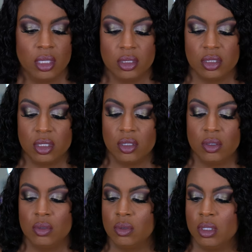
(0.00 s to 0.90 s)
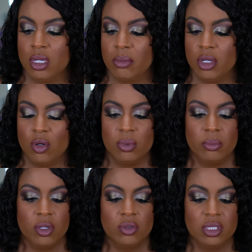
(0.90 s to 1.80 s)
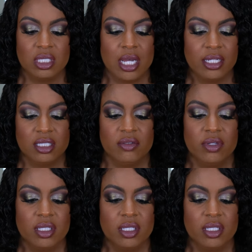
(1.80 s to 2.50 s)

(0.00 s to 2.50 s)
So I'm gonna open both sides of